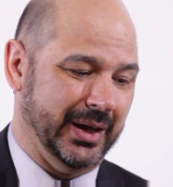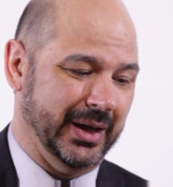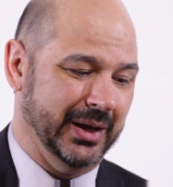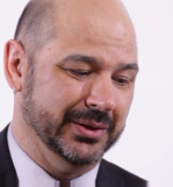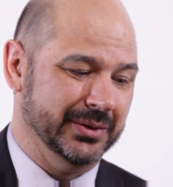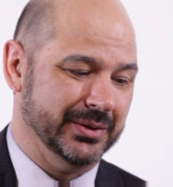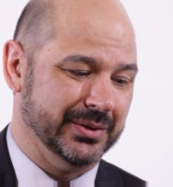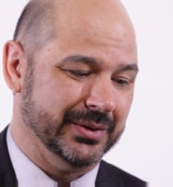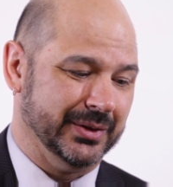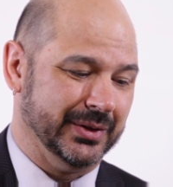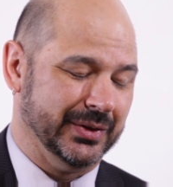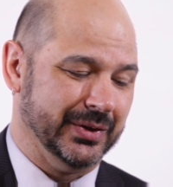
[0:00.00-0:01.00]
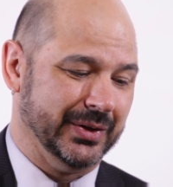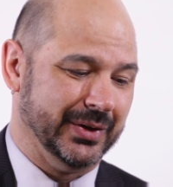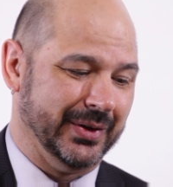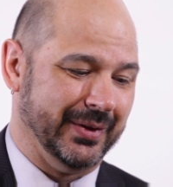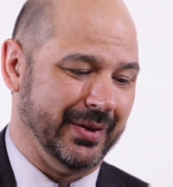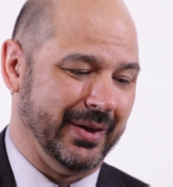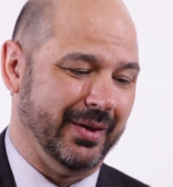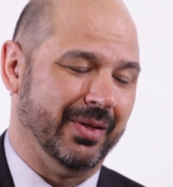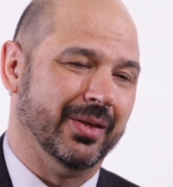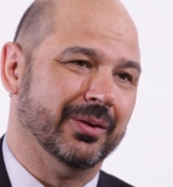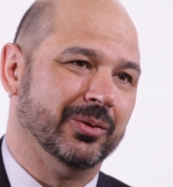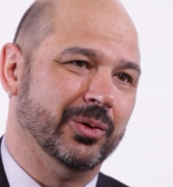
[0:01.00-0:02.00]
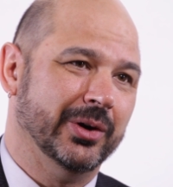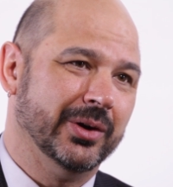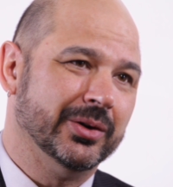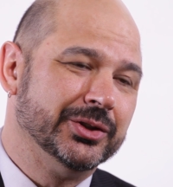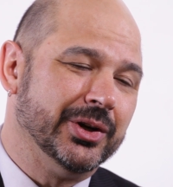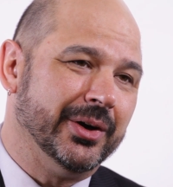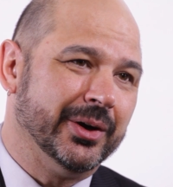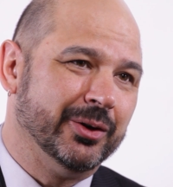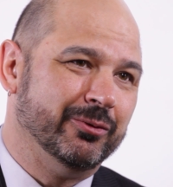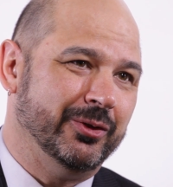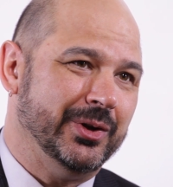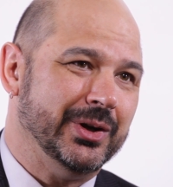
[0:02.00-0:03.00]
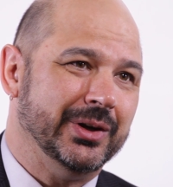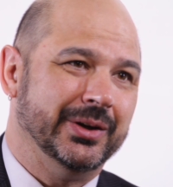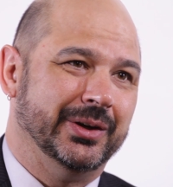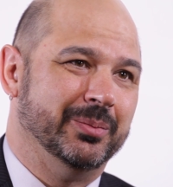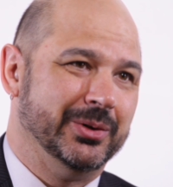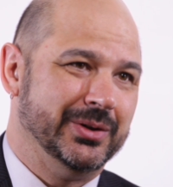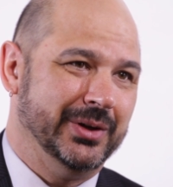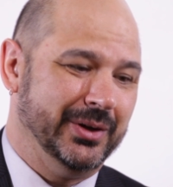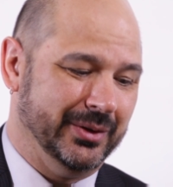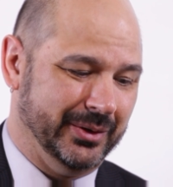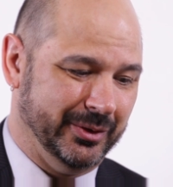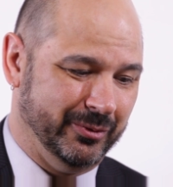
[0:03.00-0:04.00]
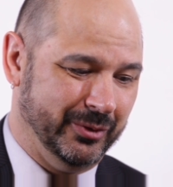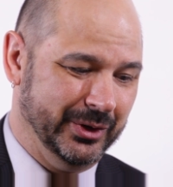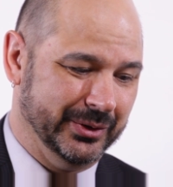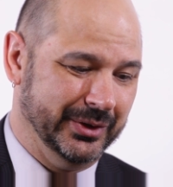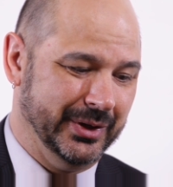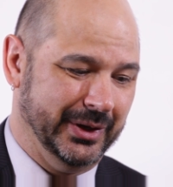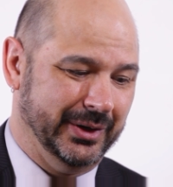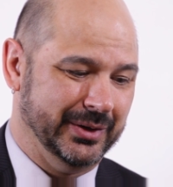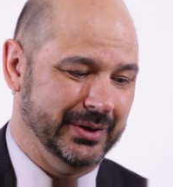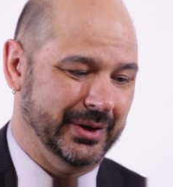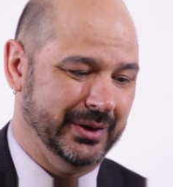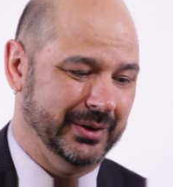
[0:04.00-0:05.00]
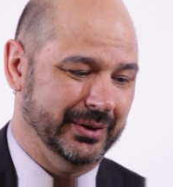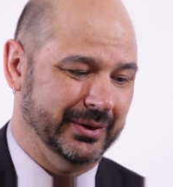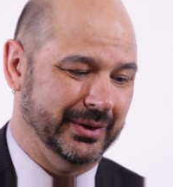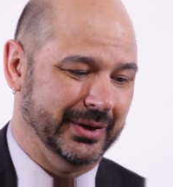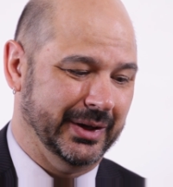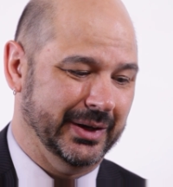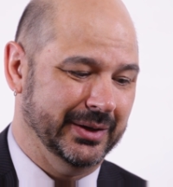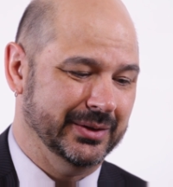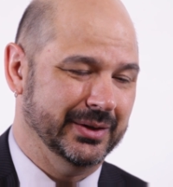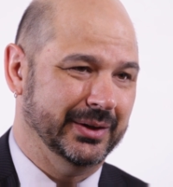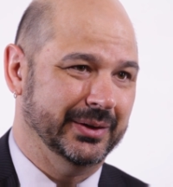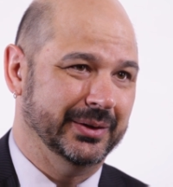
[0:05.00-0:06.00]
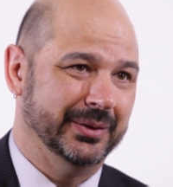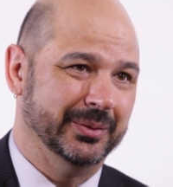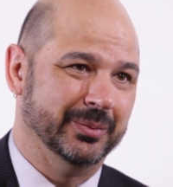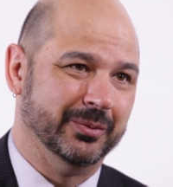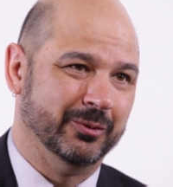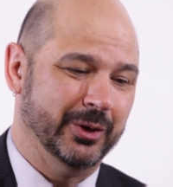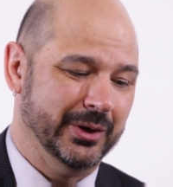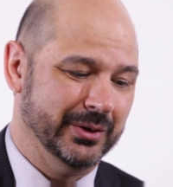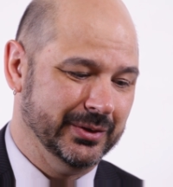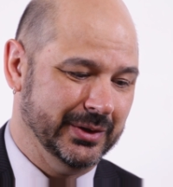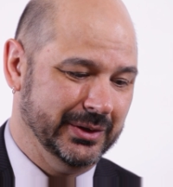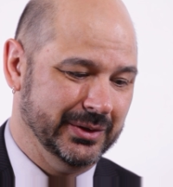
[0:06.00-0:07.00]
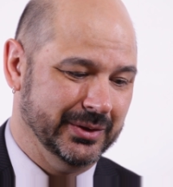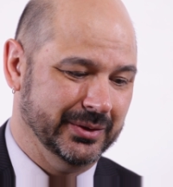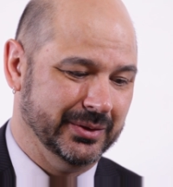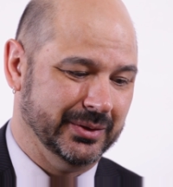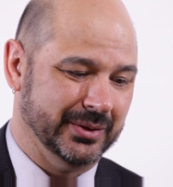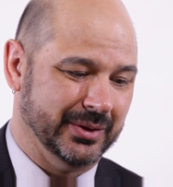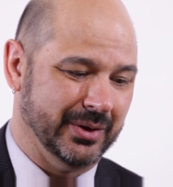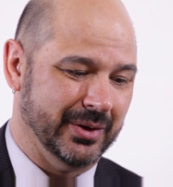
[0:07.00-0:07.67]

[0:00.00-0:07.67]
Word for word: And critical geography, in particular, a field that had figures such as